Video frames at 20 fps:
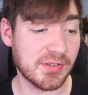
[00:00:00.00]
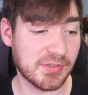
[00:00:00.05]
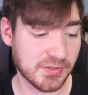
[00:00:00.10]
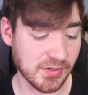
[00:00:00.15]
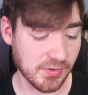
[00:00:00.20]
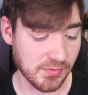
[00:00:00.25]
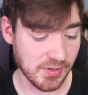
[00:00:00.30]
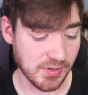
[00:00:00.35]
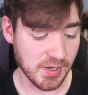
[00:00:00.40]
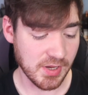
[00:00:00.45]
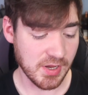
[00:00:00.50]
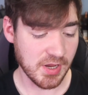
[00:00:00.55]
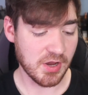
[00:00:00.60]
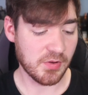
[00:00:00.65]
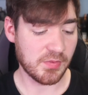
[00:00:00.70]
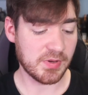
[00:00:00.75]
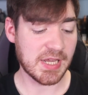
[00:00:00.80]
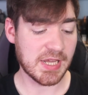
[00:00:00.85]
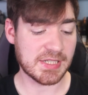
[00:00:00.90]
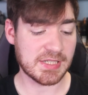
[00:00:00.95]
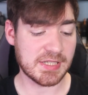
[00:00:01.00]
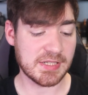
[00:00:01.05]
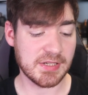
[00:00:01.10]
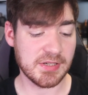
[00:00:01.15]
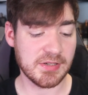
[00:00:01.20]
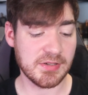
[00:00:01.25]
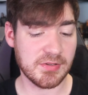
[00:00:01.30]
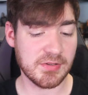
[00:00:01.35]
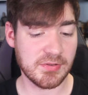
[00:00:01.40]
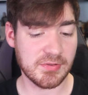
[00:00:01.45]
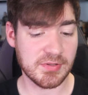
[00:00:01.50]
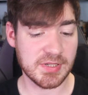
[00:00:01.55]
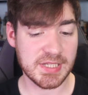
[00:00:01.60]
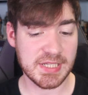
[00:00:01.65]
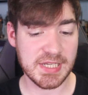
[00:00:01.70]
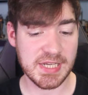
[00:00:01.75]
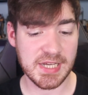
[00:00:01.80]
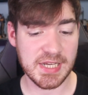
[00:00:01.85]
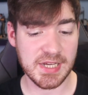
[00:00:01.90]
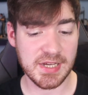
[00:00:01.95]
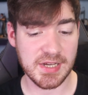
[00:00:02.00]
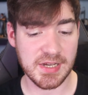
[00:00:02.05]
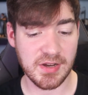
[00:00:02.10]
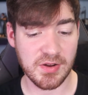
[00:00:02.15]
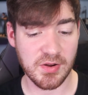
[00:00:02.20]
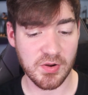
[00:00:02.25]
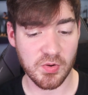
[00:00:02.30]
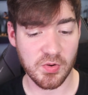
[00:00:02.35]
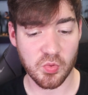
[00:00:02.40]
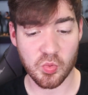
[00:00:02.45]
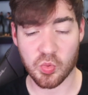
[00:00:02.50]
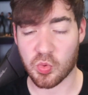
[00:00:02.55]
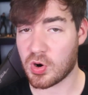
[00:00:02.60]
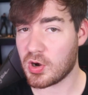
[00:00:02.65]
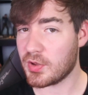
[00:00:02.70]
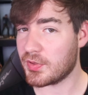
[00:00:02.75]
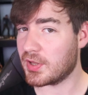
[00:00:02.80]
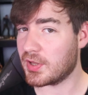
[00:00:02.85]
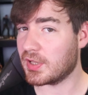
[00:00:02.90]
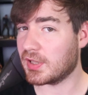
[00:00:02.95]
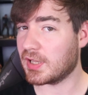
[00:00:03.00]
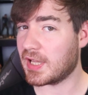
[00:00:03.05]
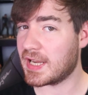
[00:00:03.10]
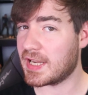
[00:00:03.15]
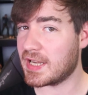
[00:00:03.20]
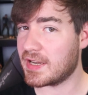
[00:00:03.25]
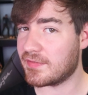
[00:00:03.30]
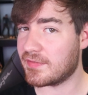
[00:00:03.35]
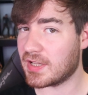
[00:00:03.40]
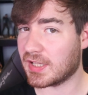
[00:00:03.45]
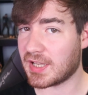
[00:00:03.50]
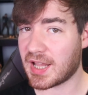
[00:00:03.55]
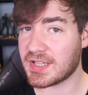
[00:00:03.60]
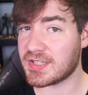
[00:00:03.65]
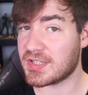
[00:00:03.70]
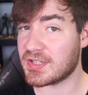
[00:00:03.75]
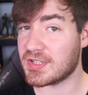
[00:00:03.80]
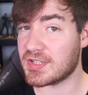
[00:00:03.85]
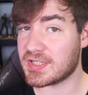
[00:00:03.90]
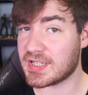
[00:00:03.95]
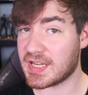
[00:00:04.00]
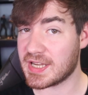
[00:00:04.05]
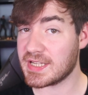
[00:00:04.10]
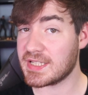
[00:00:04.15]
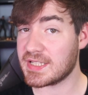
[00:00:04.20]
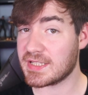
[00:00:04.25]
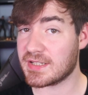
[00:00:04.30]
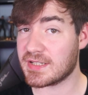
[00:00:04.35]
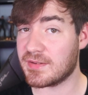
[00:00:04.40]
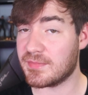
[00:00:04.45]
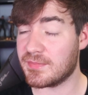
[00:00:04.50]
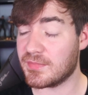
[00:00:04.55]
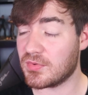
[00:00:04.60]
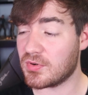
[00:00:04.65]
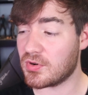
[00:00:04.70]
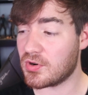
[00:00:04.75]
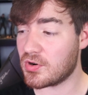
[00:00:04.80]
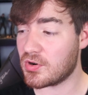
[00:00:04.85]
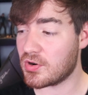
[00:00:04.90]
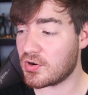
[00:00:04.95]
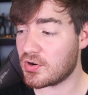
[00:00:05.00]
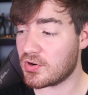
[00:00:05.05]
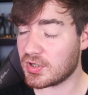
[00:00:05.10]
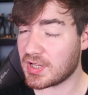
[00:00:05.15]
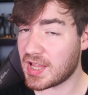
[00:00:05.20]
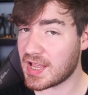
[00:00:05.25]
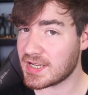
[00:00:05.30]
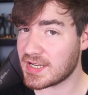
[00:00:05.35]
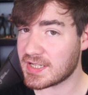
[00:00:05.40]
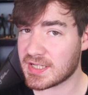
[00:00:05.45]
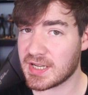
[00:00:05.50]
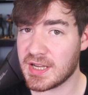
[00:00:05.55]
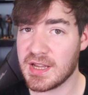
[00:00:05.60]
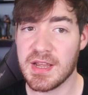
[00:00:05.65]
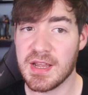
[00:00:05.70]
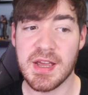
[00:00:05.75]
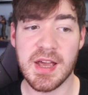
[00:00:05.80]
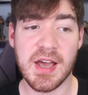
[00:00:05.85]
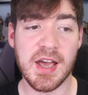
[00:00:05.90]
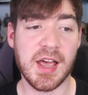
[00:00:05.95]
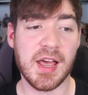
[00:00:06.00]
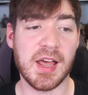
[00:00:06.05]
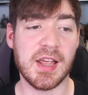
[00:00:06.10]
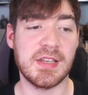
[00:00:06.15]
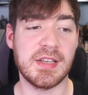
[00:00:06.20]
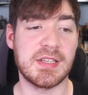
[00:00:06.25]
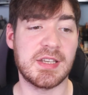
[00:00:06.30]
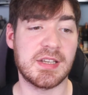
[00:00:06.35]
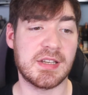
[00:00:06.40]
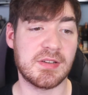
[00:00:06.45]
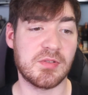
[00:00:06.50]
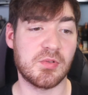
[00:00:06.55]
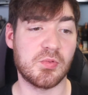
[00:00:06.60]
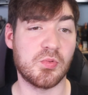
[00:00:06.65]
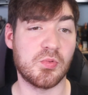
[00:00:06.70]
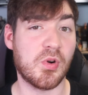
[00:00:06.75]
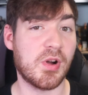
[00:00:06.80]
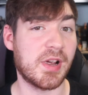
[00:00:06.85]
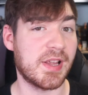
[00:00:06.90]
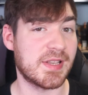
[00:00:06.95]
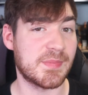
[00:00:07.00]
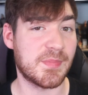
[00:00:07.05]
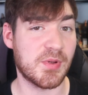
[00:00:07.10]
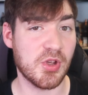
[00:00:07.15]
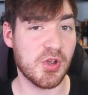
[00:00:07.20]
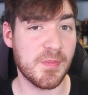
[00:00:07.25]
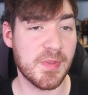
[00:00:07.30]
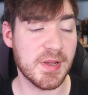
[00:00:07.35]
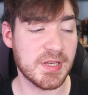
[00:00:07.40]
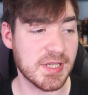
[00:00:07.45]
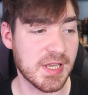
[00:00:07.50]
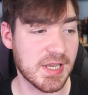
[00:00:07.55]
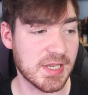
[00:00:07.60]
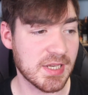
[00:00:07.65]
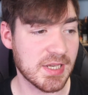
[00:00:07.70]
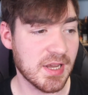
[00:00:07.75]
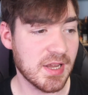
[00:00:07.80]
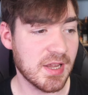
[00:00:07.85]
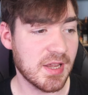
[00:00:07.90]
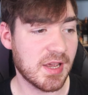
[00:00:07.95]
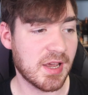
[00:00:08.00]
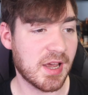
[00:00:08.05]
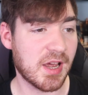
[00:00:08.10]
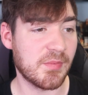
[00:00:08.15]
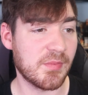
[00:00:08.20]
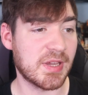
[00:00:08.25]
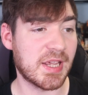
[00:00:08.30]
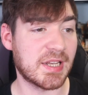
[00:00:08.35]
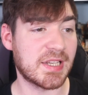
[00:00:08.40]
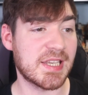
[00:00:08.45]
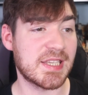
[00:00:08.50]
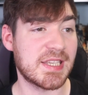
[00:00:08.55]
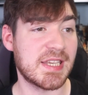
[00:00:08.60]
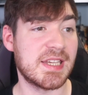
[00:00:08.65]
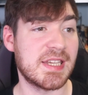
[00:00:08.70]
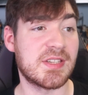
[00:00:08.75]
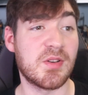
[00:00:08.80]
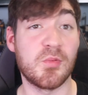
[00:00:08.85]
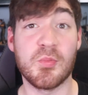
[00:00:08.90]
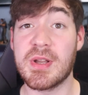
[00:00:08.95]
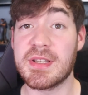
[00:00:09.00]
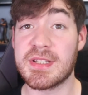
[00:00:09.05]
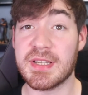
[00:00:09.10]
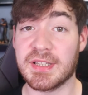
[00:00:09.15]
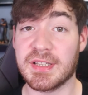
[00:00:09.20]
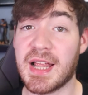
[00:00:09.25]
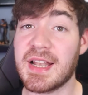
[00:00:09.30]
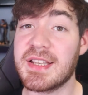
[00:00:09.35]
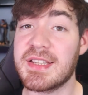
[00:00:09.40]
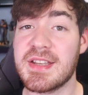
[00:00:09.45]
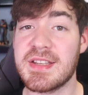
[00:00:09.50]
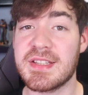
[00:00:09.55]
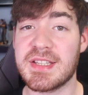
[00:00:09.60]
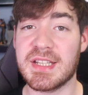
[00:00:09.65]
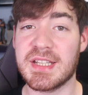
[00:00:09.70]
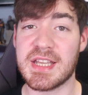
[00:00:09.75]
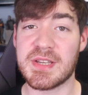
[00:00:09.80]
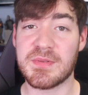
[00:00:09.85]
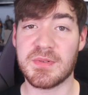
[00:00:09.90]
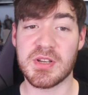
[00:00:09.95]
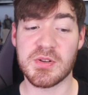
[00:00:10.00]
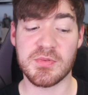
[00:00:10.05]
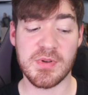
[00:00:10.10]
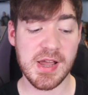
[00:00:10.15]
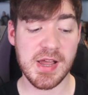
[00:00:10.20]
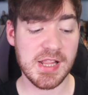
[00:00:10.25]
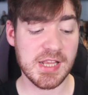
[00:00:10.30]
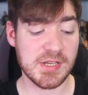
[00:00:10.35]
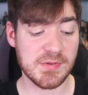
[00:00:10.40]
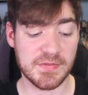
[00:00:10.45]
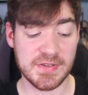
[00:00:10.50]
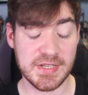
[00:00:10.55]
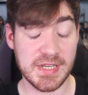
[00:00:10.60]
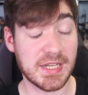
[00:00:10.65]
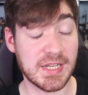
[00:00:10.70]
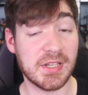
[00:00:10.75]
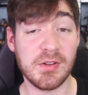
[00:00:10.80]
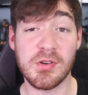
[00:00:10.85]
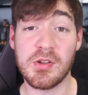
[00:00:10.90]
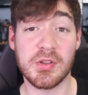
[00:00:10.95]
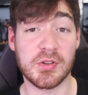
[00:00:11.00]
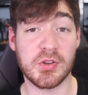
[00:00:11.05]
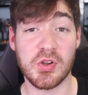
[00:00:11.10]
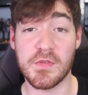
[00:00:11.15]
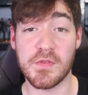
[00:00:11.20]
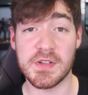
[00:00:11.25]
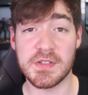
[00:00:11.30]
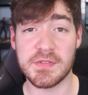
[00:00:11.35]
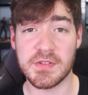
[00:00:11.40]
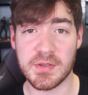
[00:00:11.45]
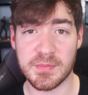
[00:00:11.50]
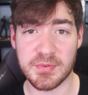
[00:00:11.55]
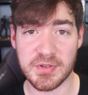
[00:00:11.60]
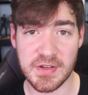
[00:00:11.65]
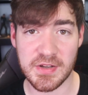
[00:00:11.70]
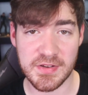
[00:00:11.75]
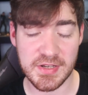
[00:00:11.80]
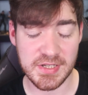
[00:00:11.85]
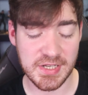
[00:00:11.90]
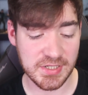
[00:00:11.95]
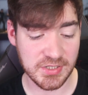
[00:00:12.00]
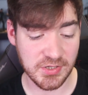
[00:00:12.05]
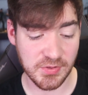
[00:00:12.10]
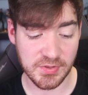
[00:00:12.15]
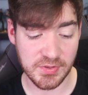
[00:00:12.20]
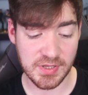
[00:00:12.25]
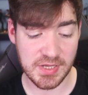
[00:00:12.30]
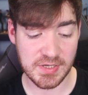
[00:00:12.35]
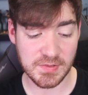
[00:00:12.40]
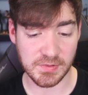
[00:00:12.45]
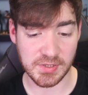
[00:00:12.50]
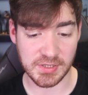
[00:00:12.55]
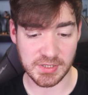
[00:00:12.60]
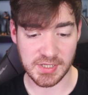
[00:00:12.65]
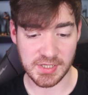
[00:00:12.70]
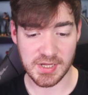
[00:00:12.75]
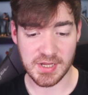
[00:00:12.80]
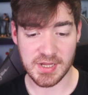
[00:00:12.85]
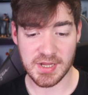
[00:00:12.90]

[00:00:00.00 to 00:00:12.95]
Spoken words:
So we get to see what the Lady of the Lanterns is, more or less, and what its purpose is. And we get to see some winter lanterns in this one as well, as we've seen in all the covers for the previous issue in this one.